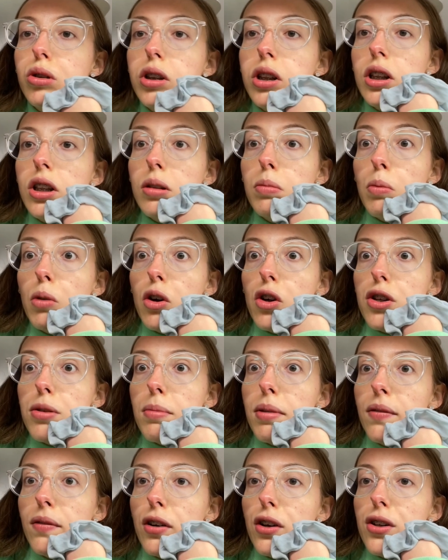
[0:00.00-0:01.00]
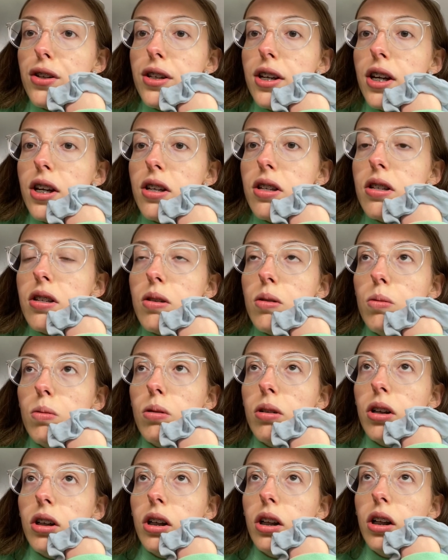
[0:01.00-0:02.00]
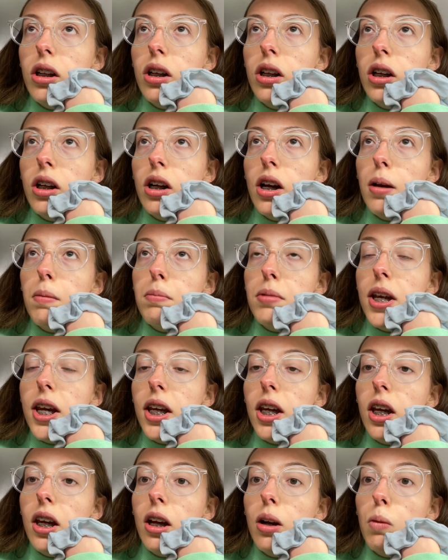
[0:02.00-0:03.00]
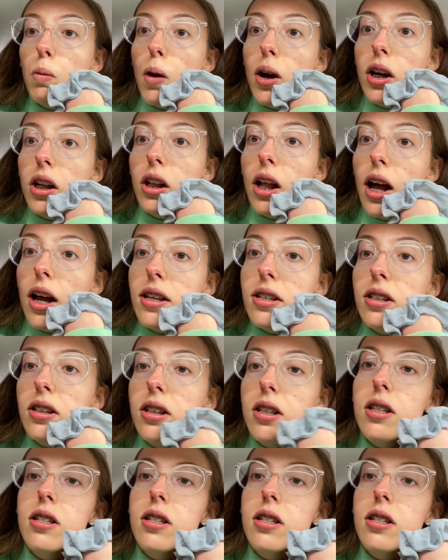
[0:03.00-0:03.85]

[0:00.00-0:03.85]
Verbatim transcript: Tomorrow's my first day of school. I'm taking one class in the